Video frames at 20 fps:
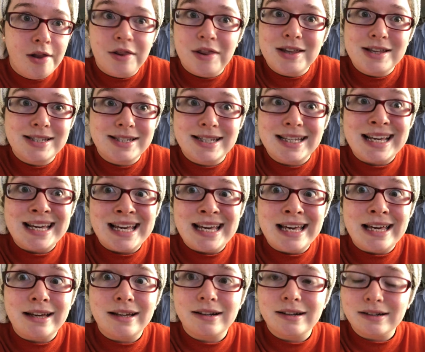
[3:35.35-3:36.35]
the
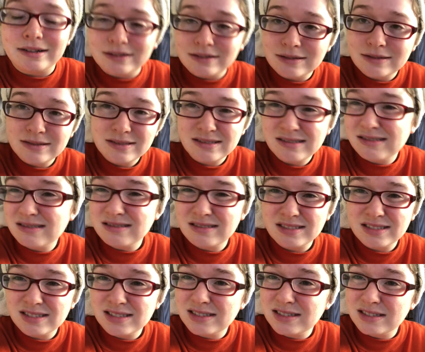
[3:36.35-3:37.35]
sea and
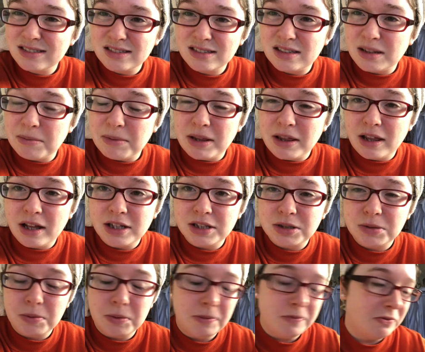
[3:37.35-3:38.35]
something that I
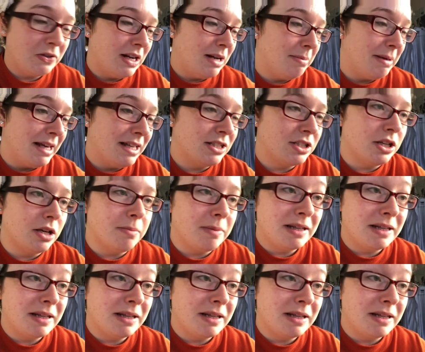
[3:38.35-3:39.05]
just wouldn't really be into.